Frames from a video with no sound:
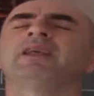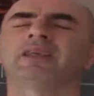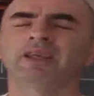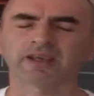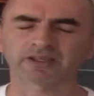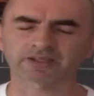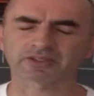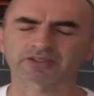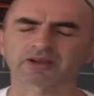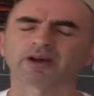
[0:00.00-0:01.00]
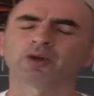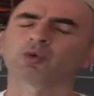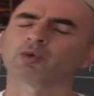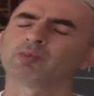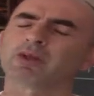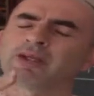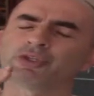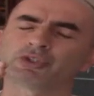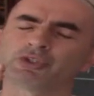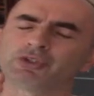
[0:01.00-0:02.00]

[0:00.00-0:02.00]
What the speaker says: Yes, I will bless you.